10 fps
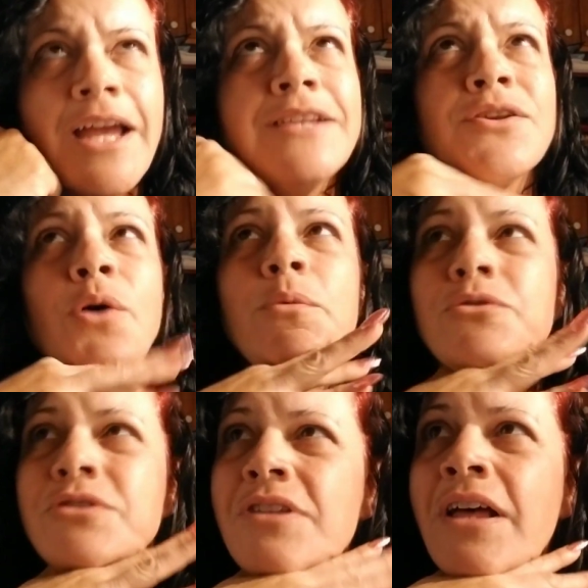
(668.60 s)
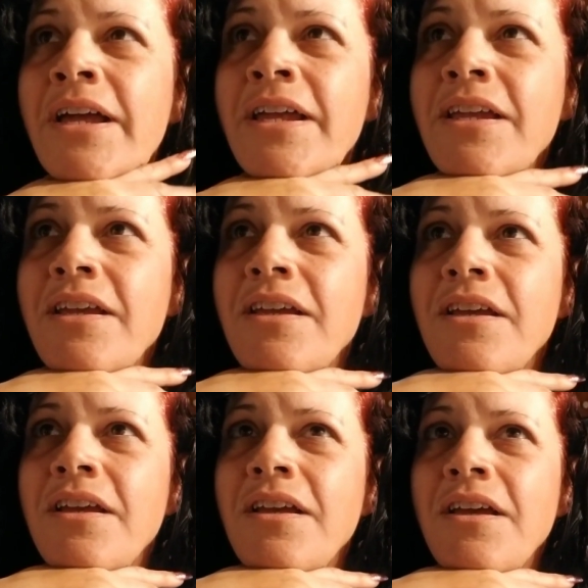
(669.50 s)
It's almost like
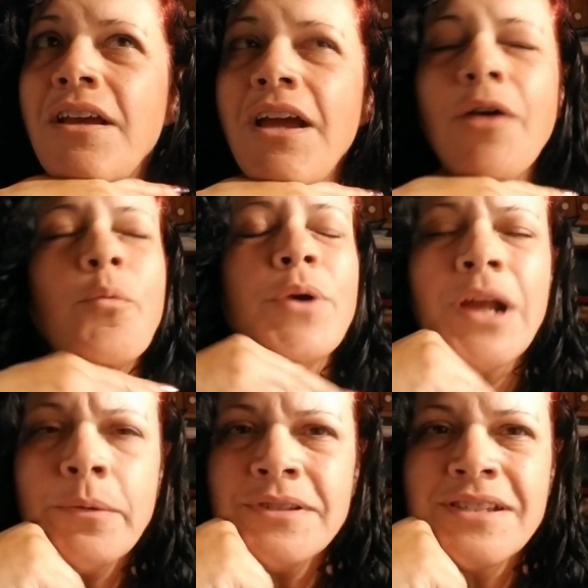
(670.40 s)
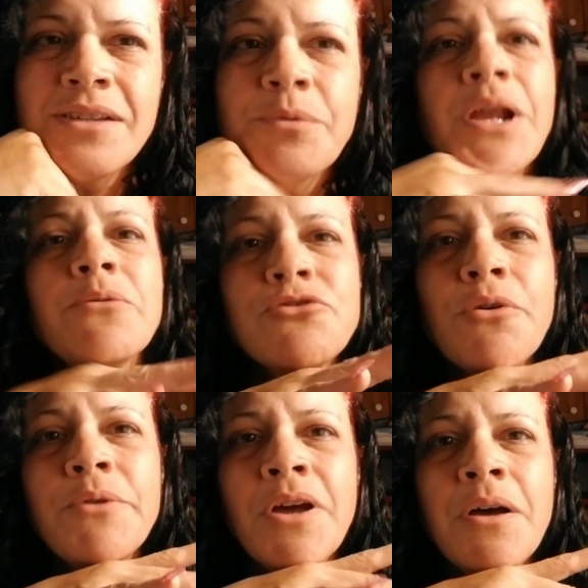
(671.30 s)
when I was, when I was
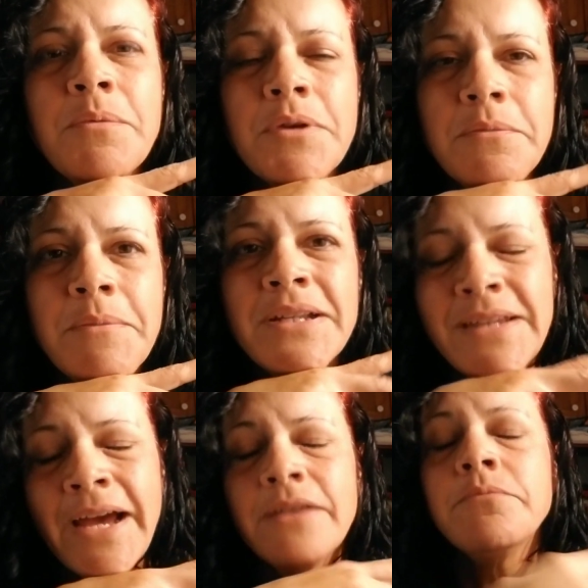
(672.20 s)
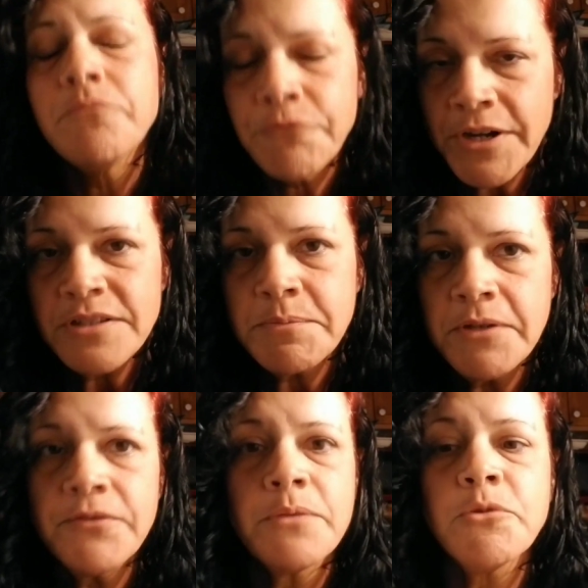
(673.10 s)
growing up, my dad raised
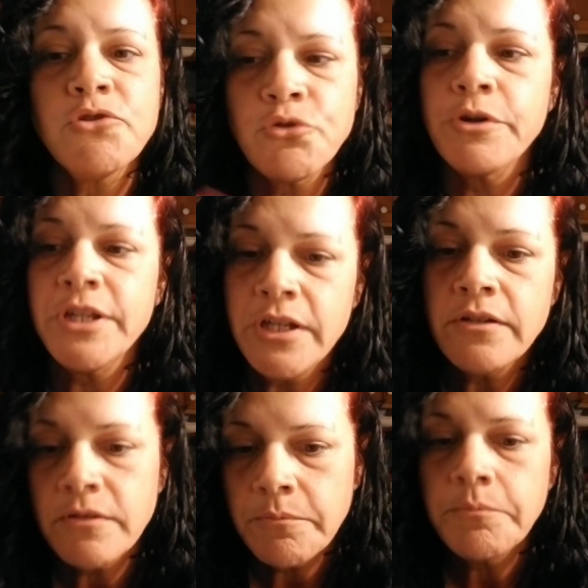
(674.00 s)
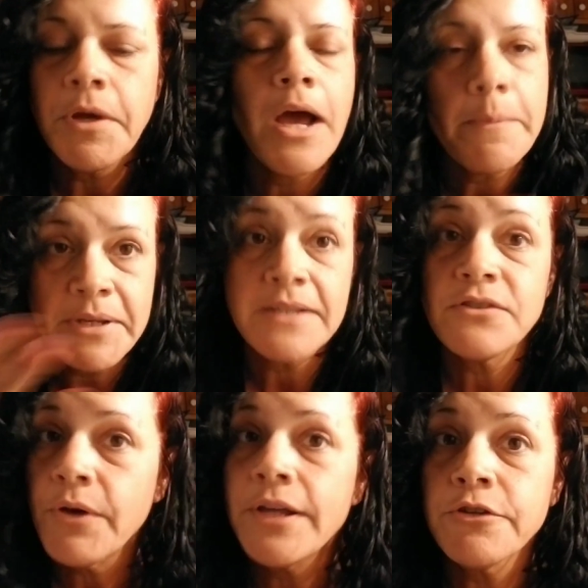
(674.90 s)
me for the majority I mean, I
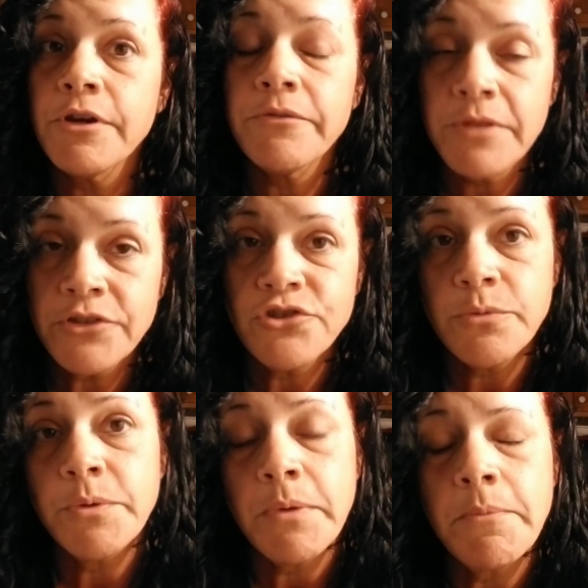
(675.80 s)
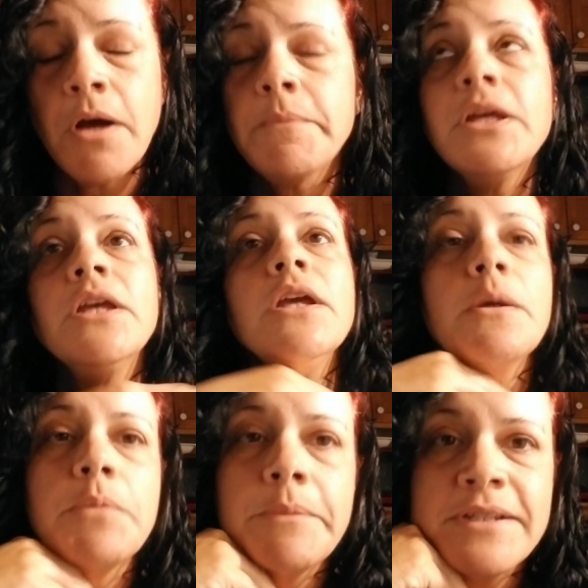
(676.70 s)
still had a great relationship with my mom,
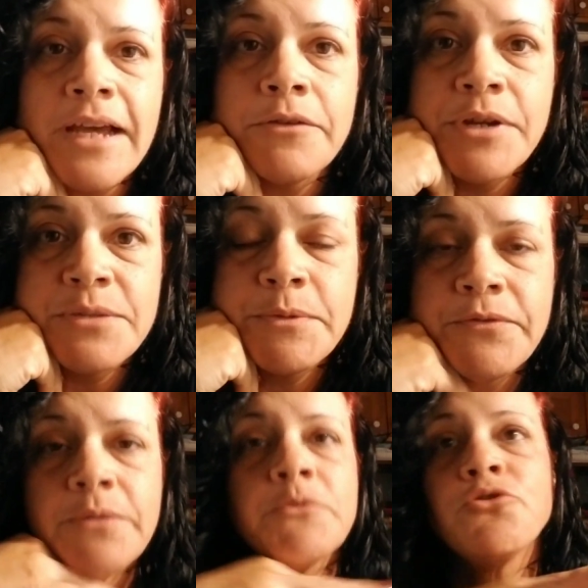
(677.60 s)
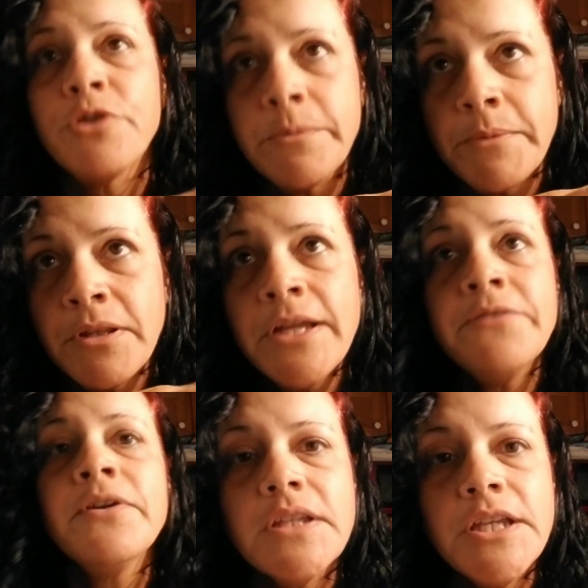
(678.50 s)
but my dad raised me for the majority of my
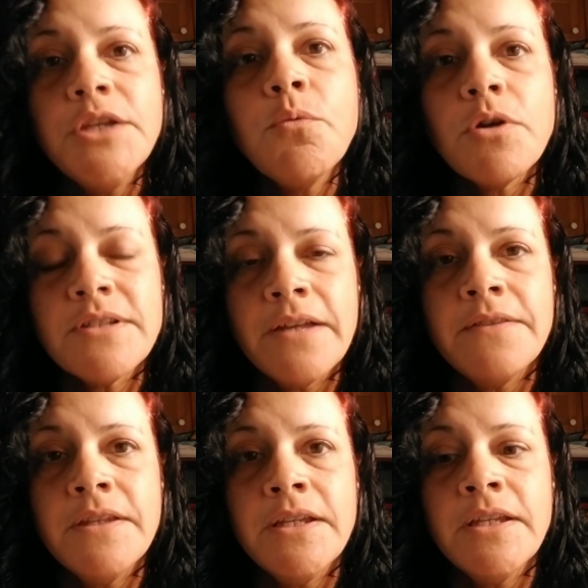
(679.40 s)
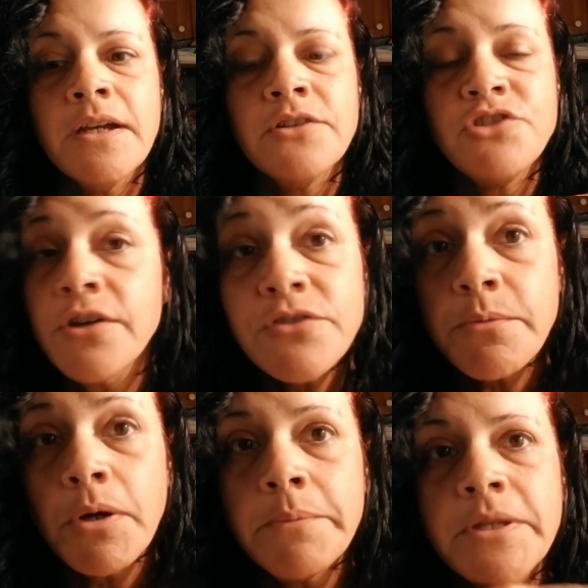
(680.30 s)
life. He worked at the uh, sheriff's
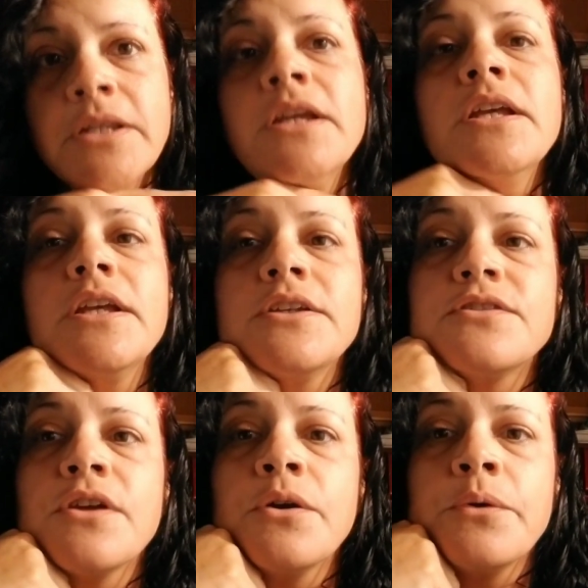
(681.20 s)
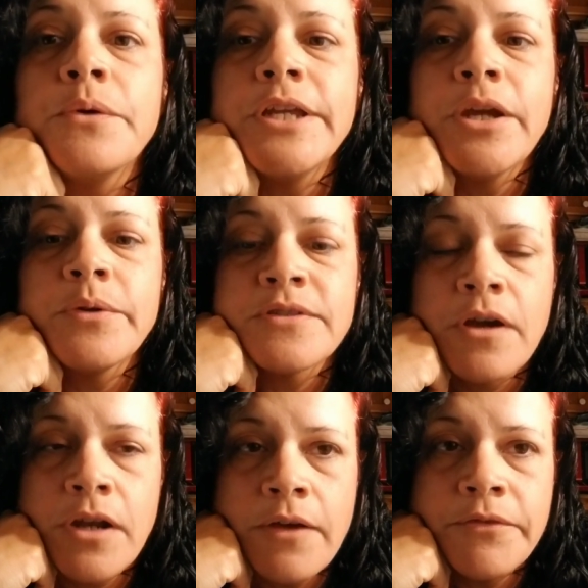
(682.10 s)
department, so he always
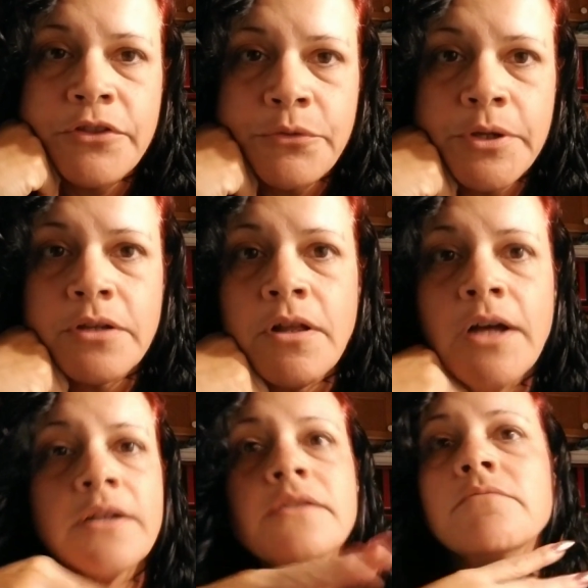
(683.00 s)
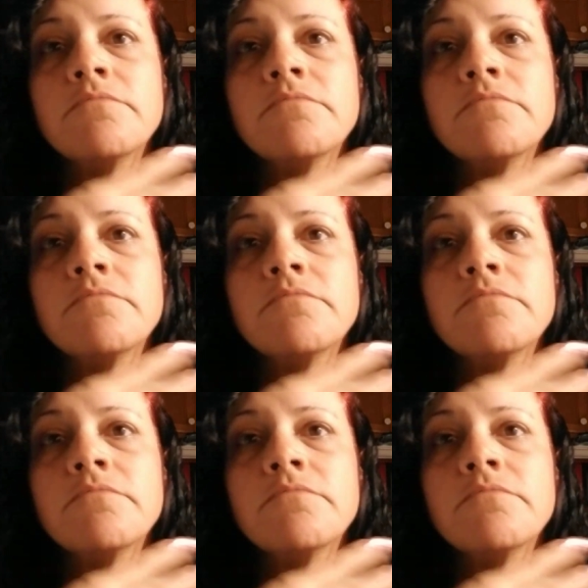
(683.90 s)
got off at 3 o'clock